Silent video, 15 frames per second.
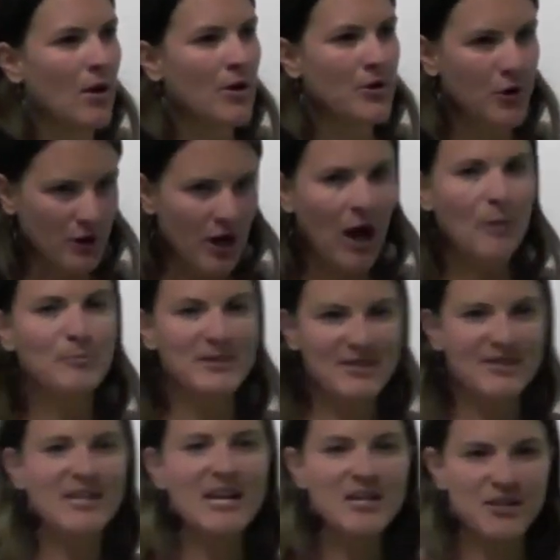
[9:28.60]
your
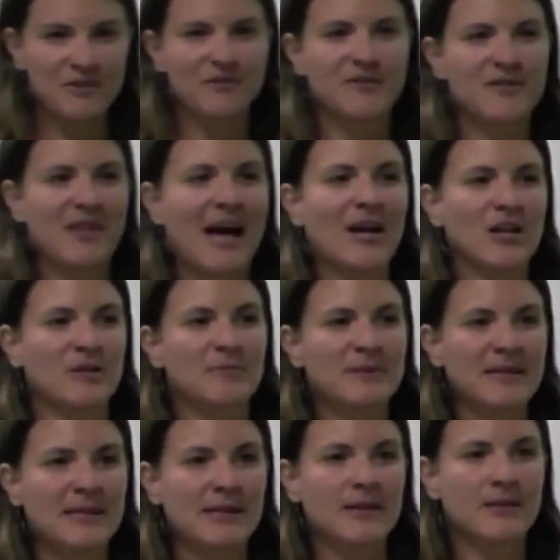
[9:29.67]
compensation for that could
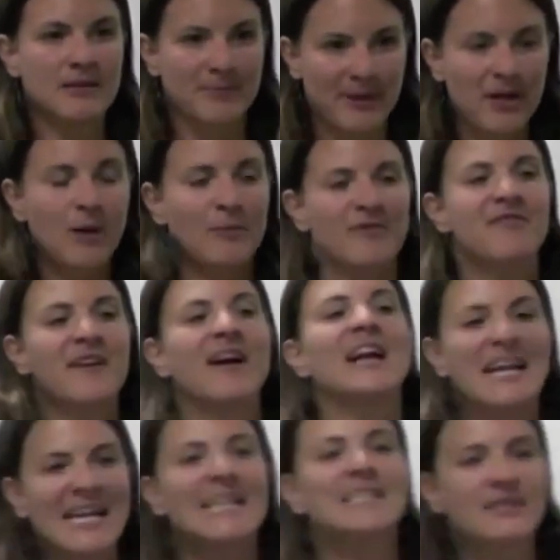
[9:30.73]
be to become a very
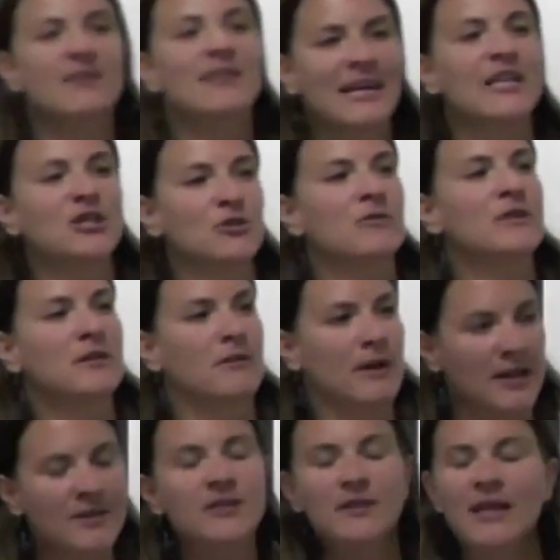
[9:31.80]

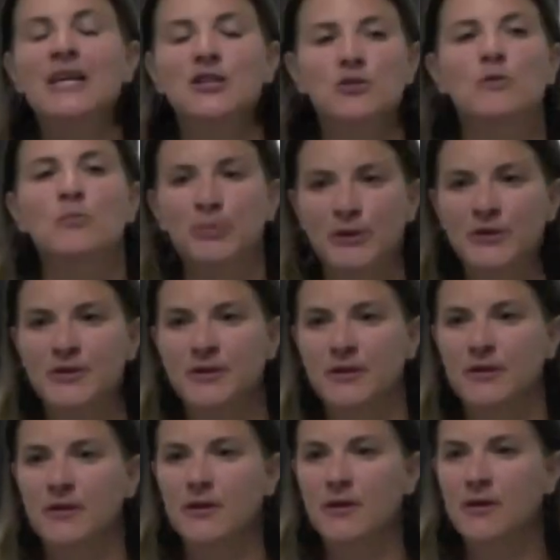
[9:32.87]
intellectual person,
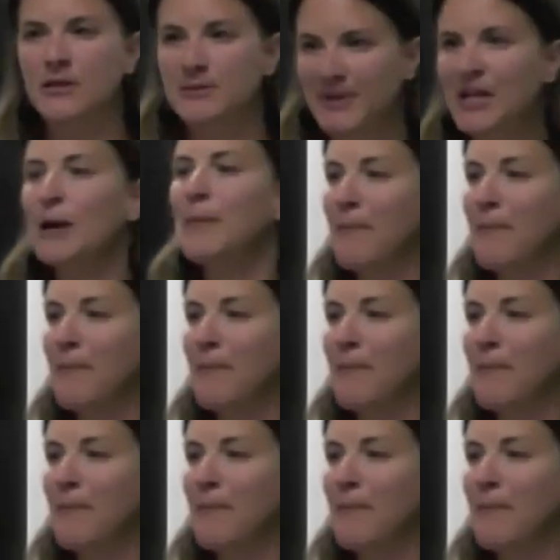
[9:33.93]
to become